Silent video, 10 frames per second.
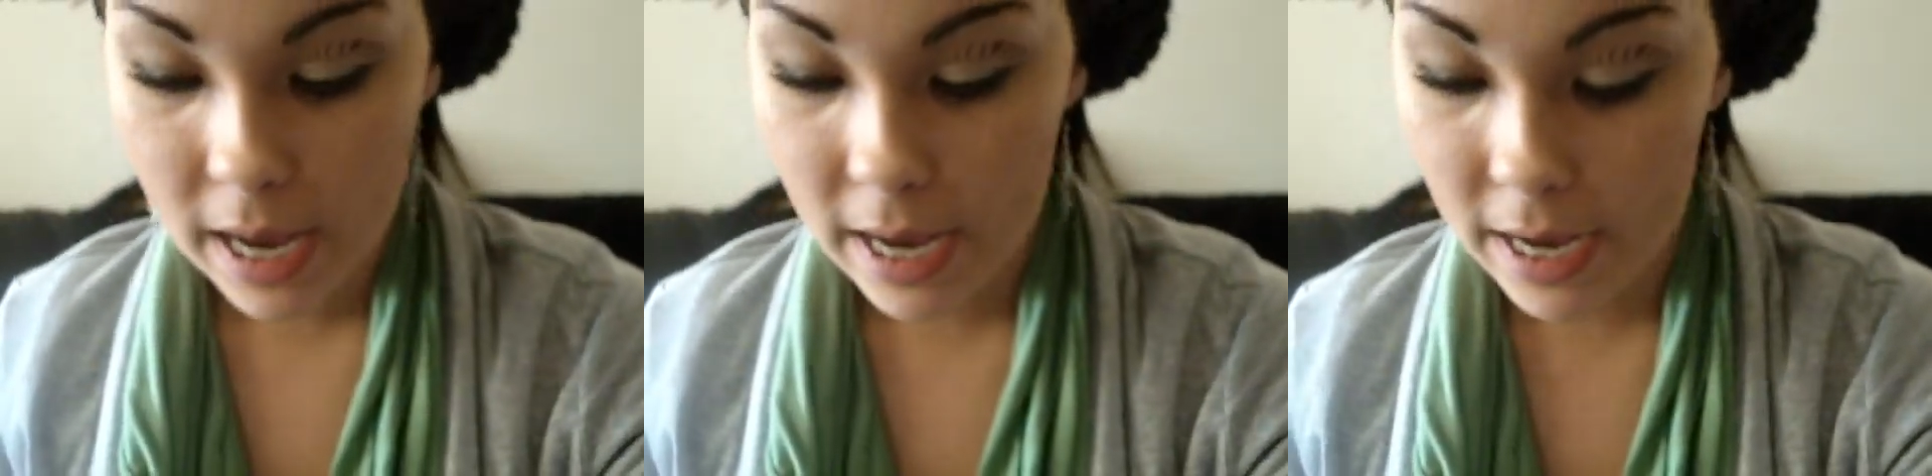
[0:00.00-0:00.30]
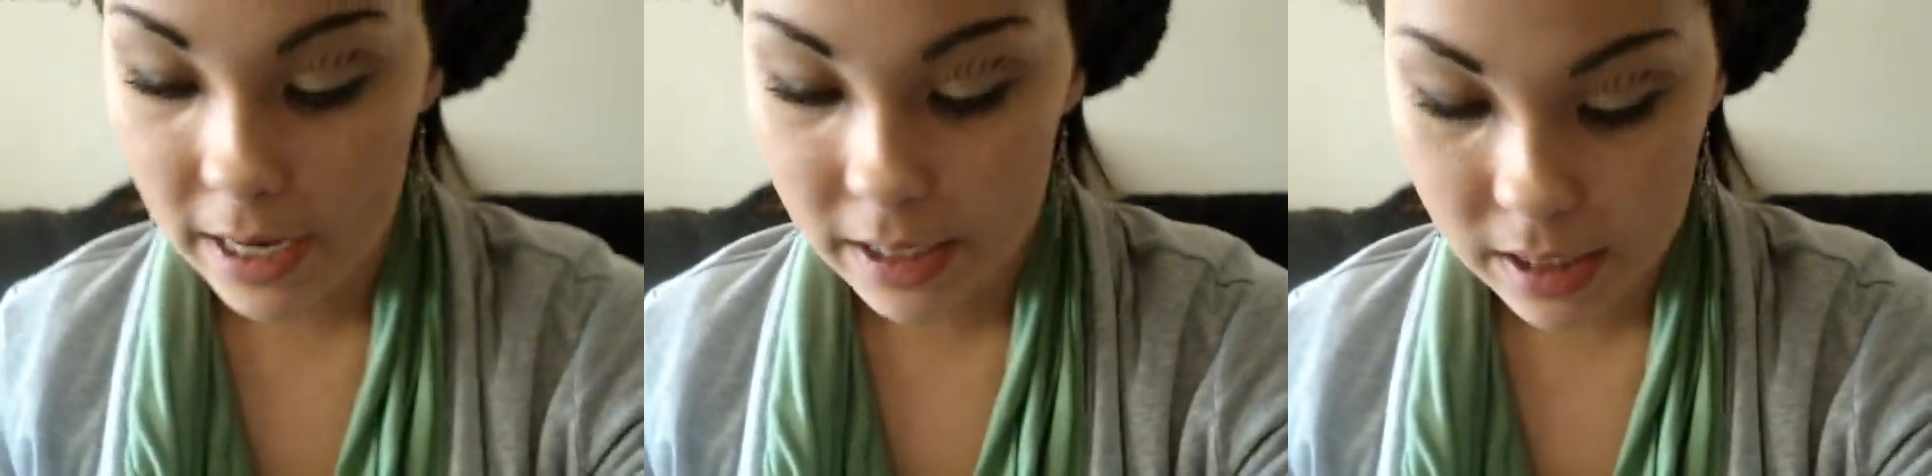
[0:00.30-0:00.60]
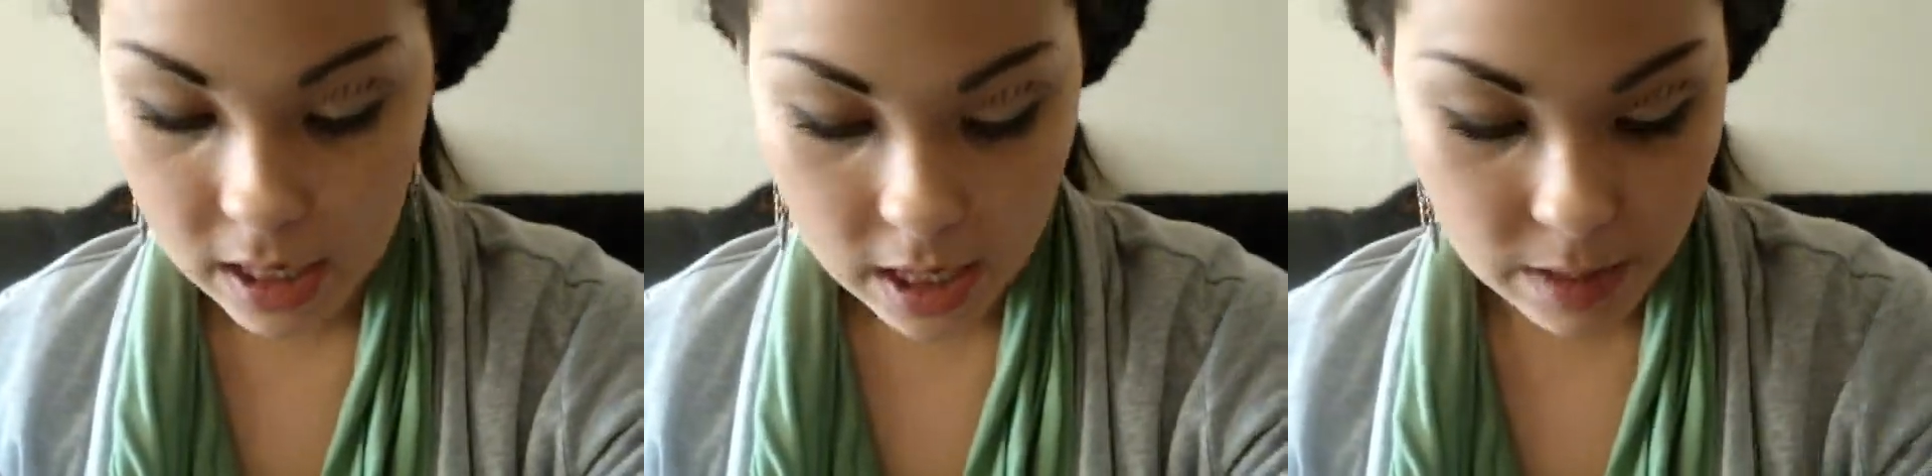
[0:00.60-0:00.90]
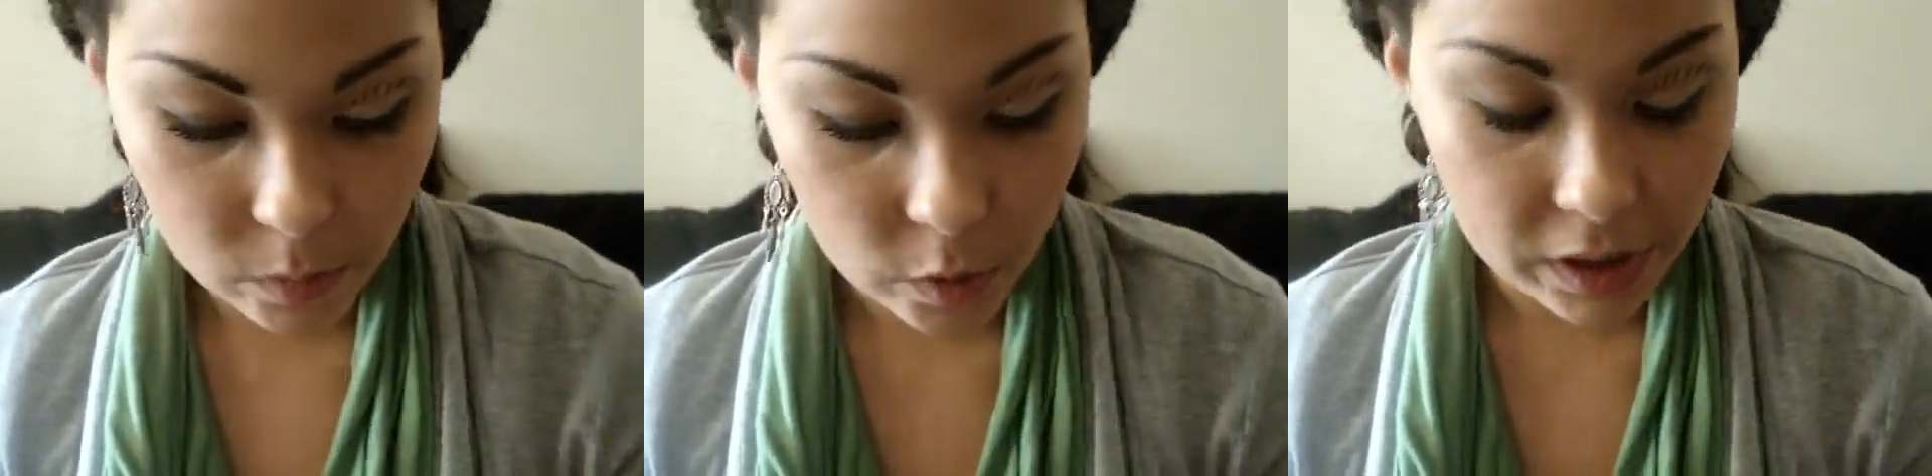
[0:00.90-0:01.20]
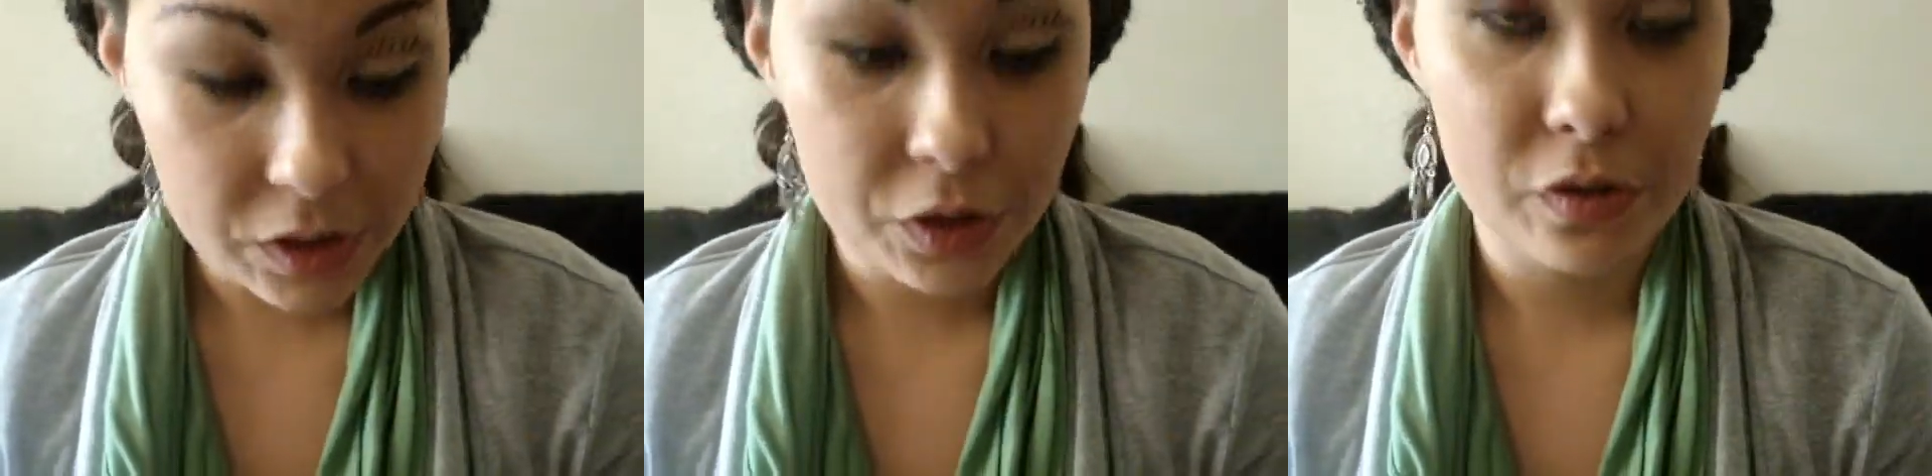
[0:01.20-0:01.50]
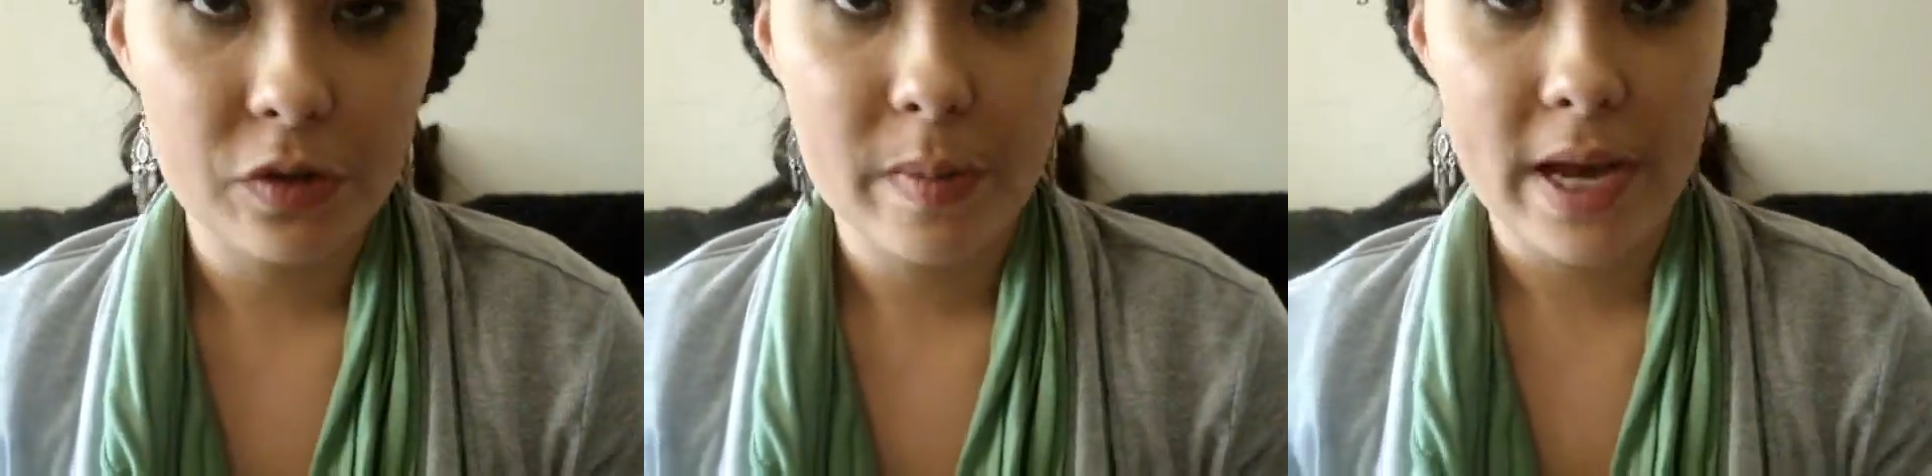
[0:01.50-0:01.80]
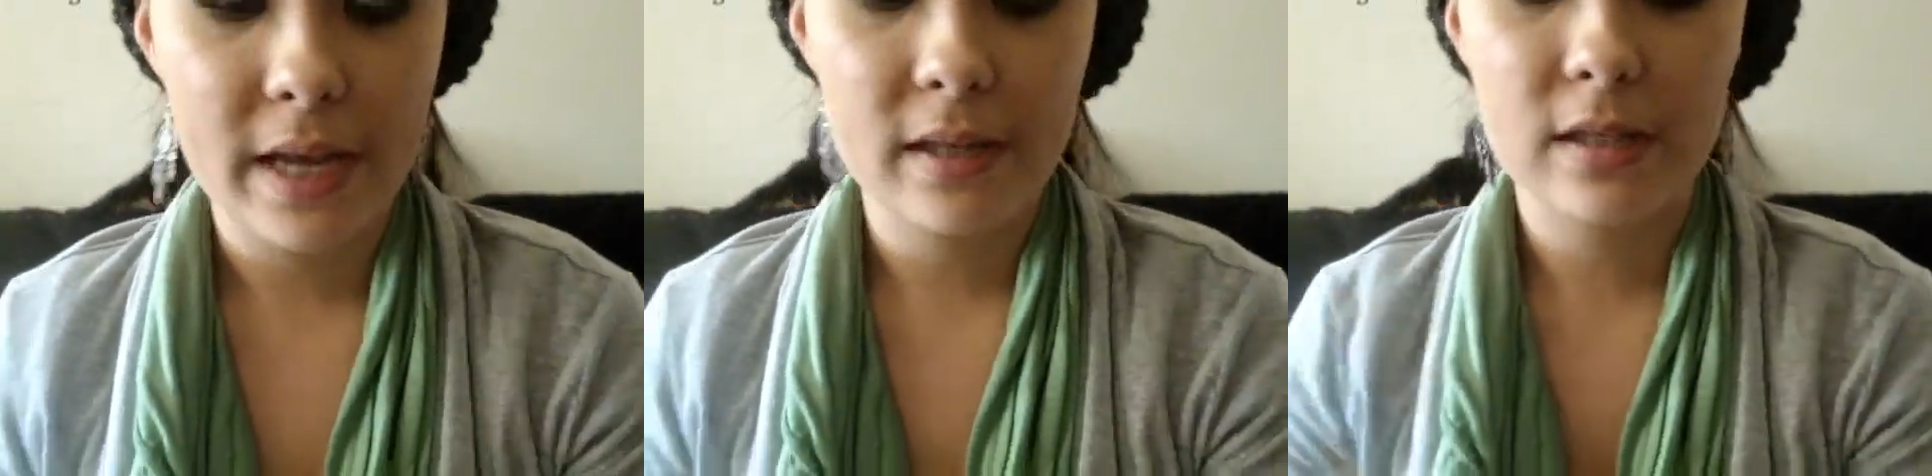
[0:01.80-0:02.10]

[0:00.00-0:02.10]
And I'm going to use my